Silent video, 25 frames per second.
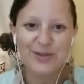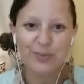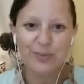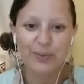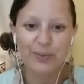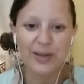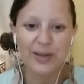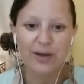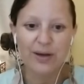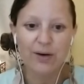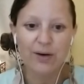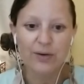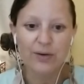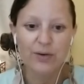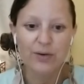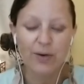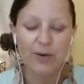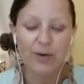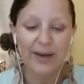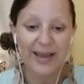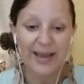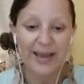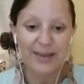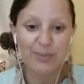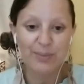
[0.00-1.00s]
we are not
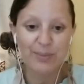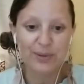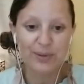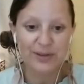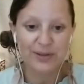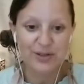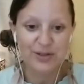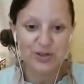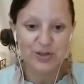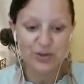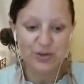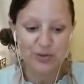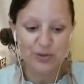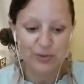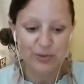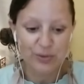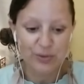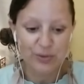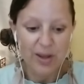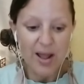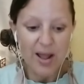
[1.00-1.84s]
able to